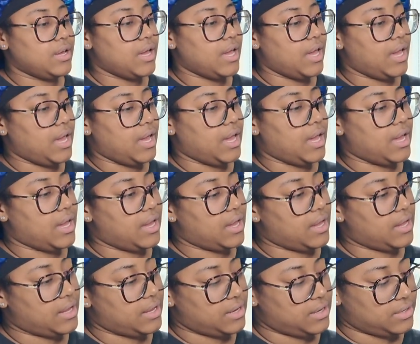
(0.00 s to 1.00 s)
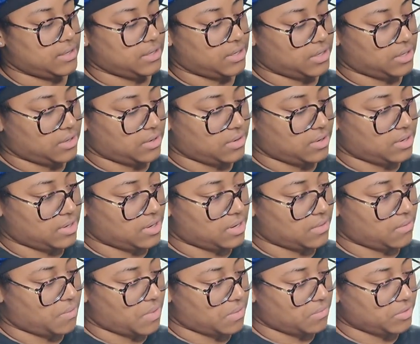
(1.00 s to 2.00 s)
And
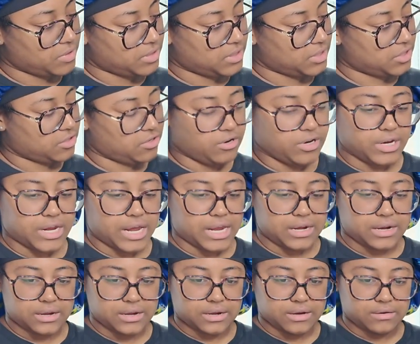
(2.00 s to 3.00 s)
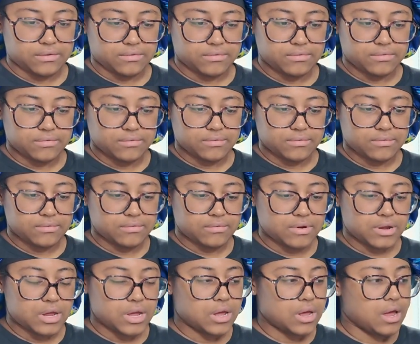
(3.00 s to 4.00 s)
when was this created?
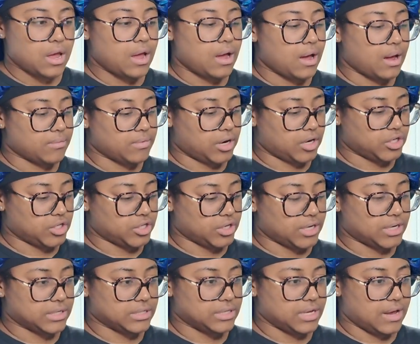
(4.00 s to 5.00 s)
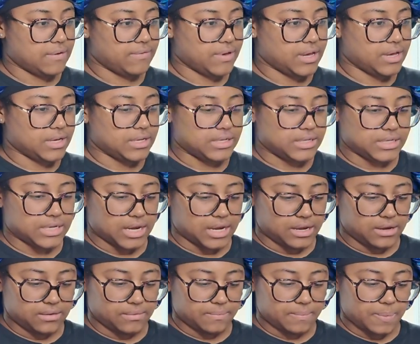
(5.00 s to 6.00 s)
I'm not sure. It doesn't have like a
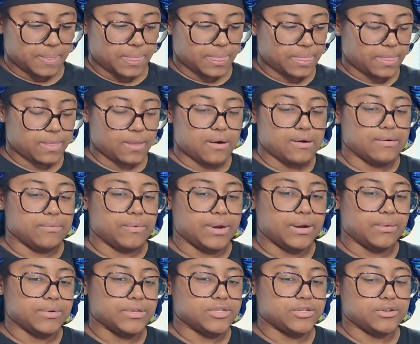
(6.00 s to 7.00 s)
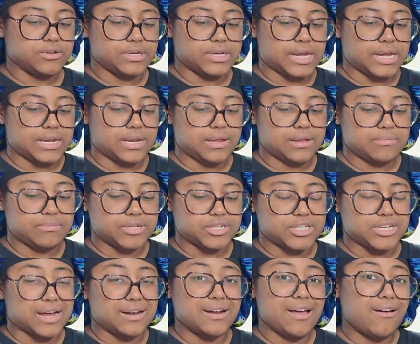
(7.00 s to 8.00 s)
date on when it was created, but
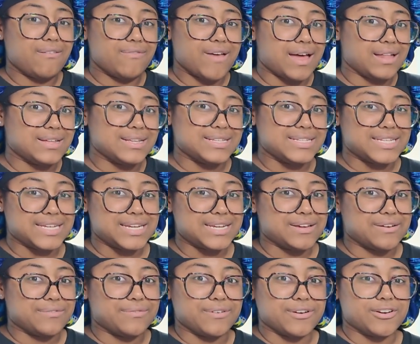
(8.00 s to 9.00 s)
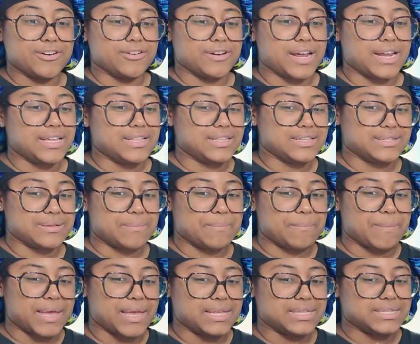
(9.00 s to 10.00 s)
shout out Valentina for creating this
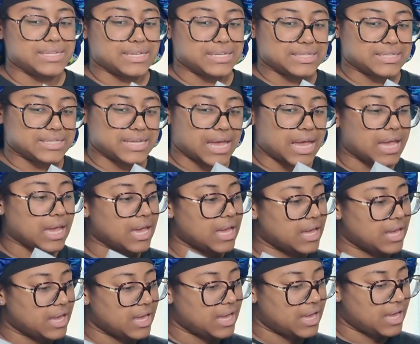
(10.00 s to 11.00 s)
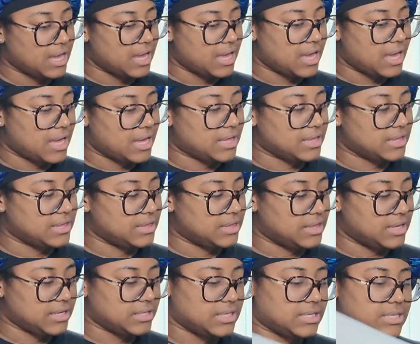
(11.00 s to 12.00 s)
amazing set.
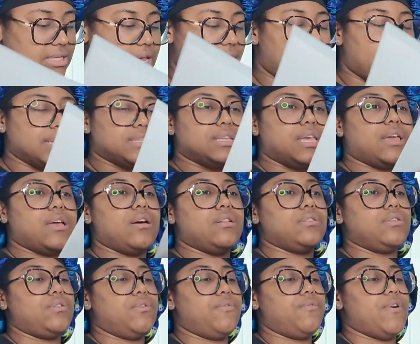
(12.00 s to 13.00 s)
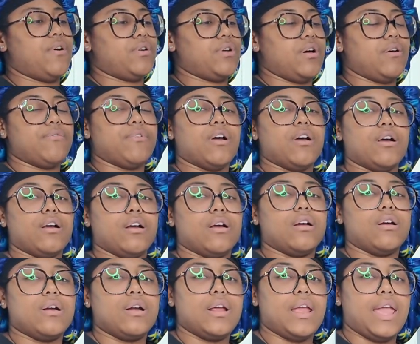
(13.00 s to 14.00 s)
This has like a little photo of
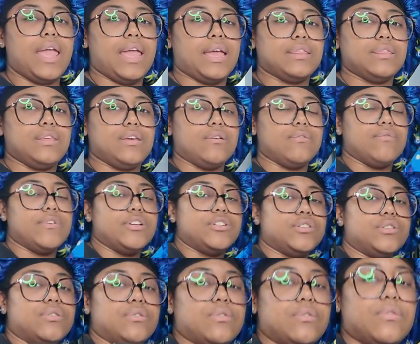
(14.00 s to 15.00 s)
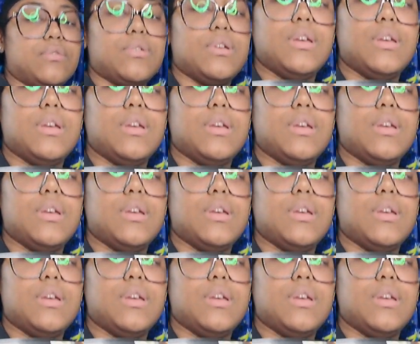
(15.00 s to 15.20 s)
her and the original